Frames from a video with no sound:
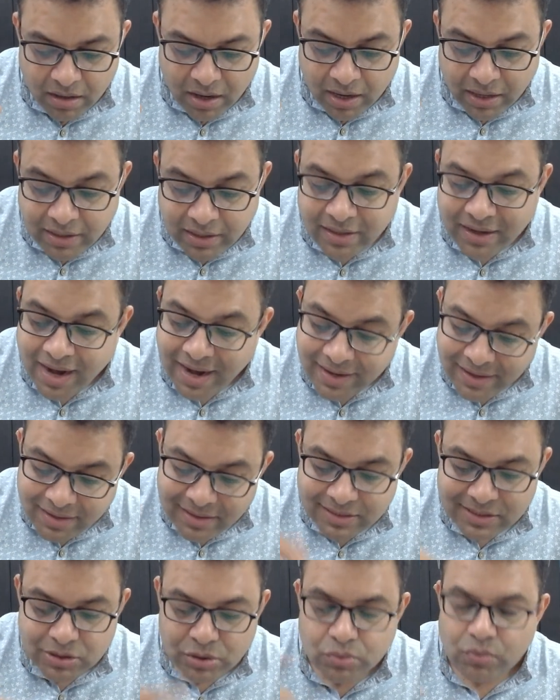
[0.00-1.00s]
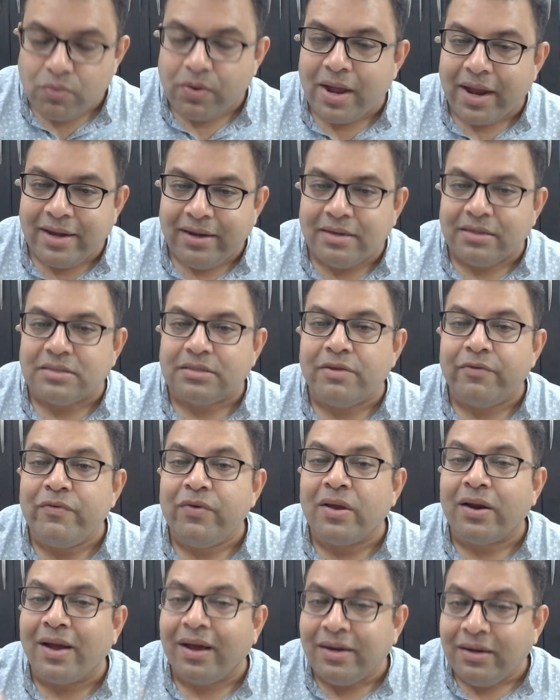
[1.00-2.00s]
Unkindness through kindness. If
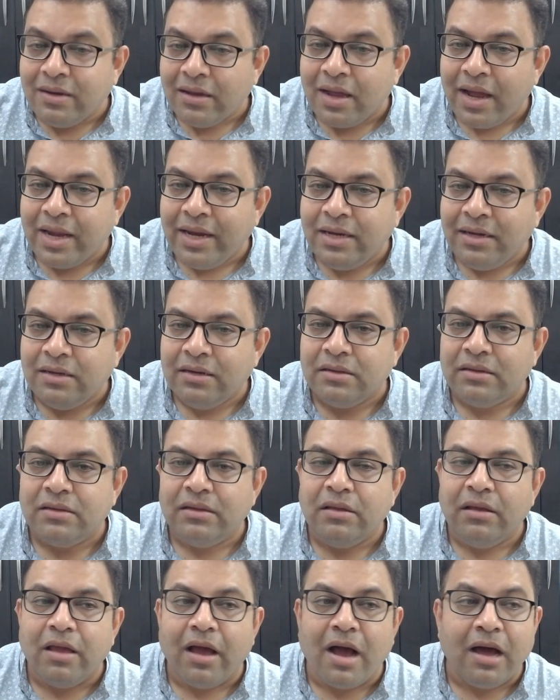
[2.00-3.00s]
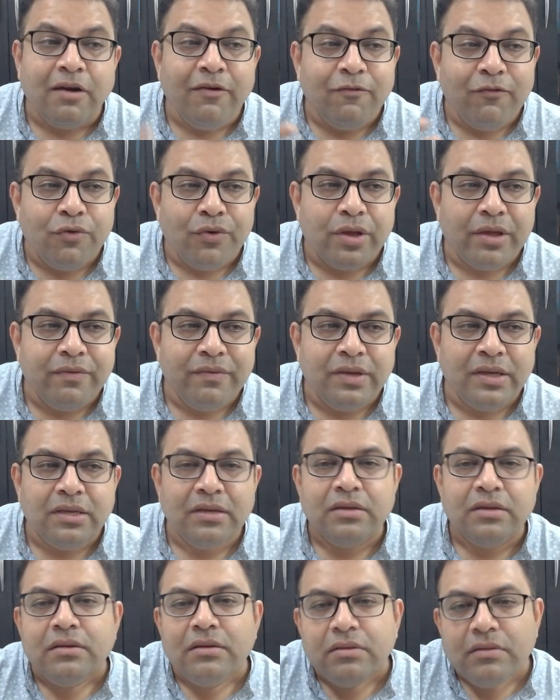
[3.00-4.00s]
you are unkind, unforgiving,
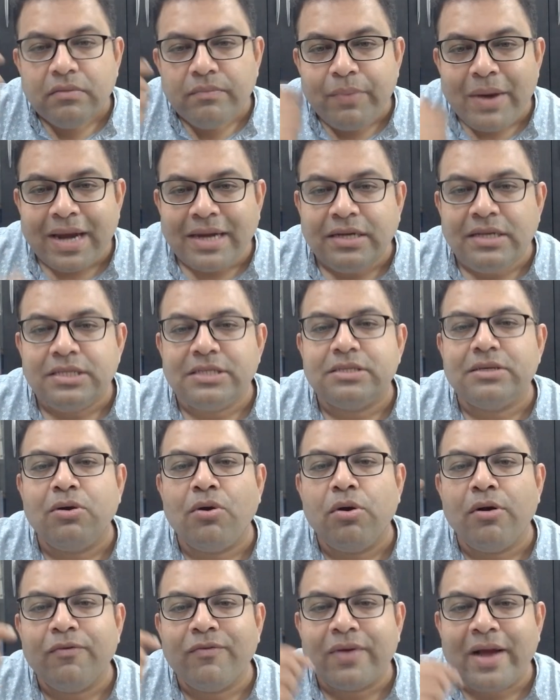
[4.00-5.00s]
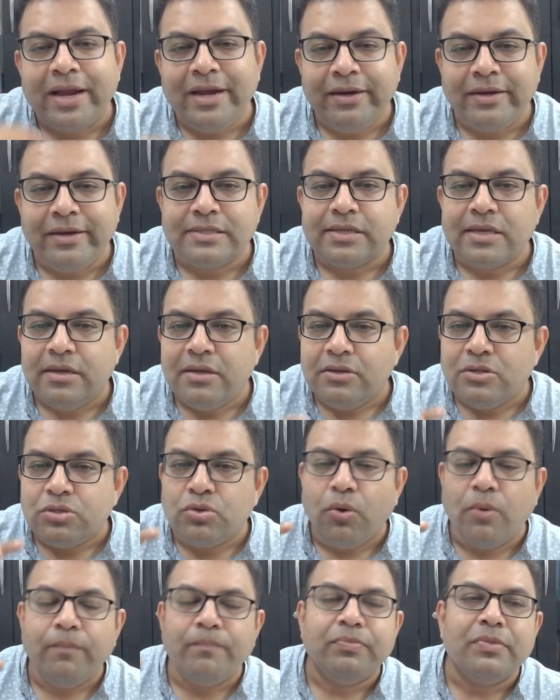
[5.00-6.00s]
practice a lot of kindness.
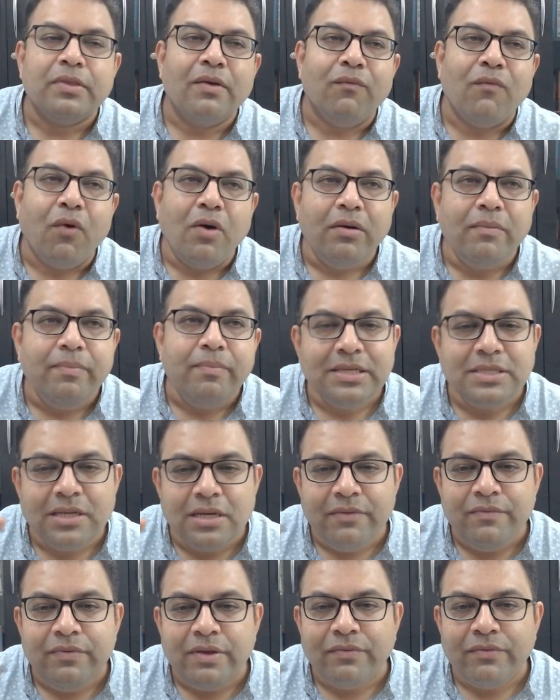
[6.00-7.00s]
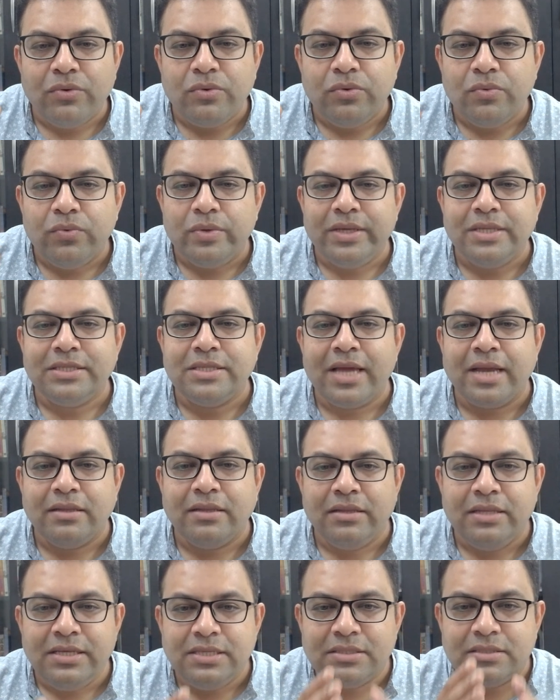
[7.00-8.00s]
So what basically we have to do is
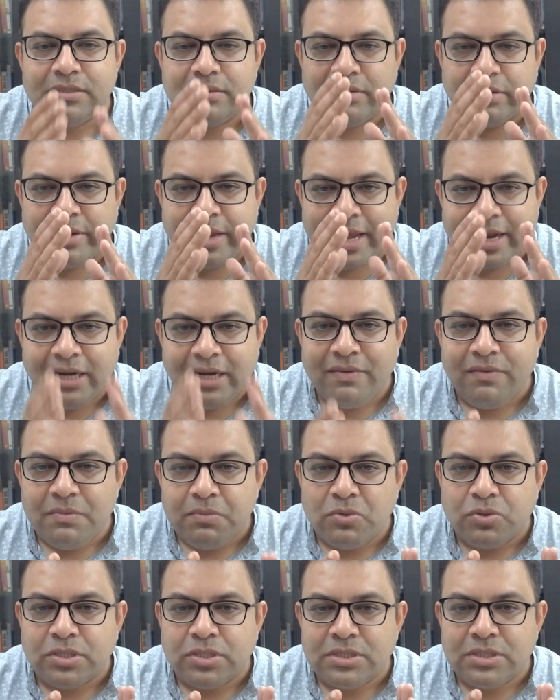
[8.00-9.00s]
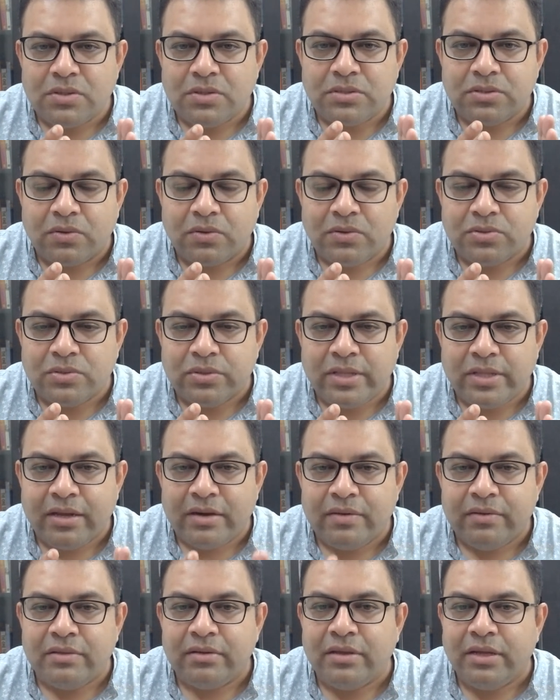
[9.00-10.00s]
that these negative emotions are also there
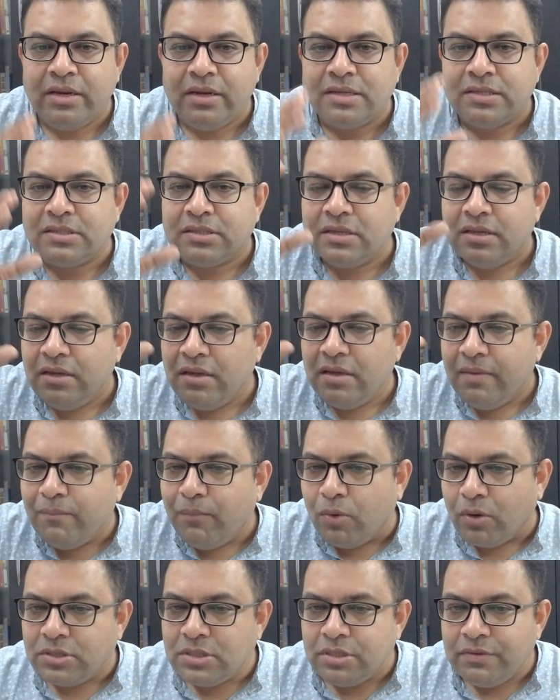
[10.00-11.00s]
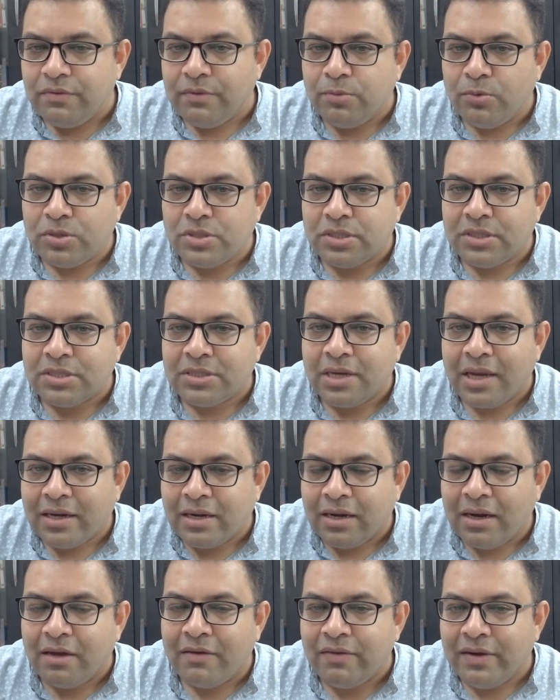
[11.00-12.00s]
in us. Positive emotions like
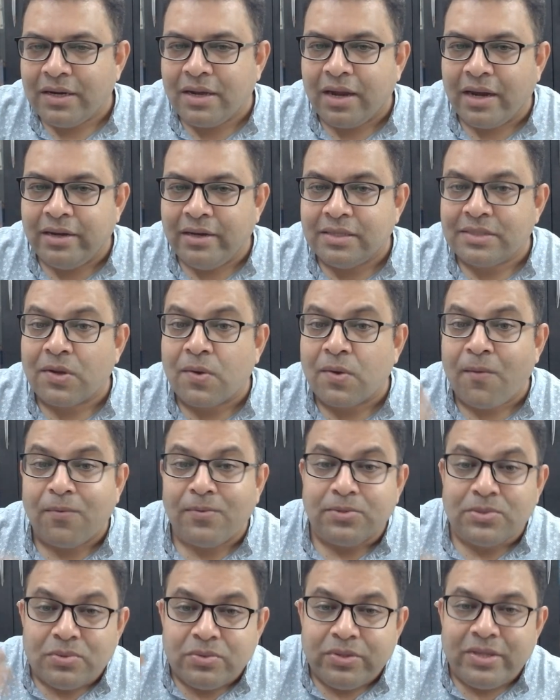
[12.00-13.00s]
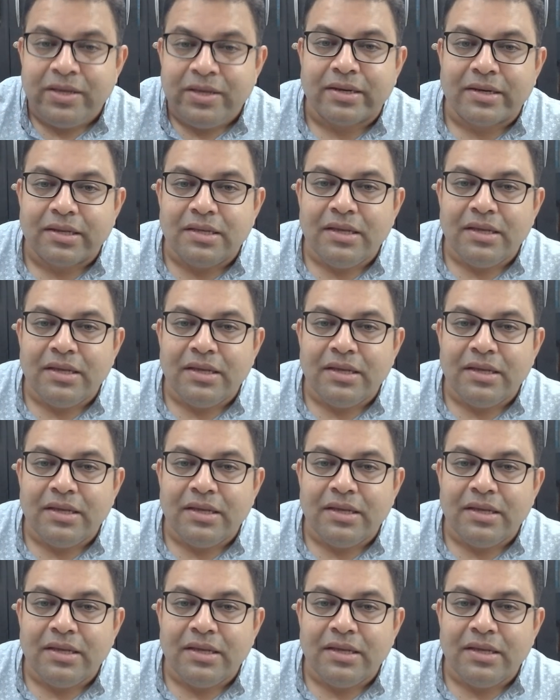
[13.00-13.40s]
love and kindness are also there.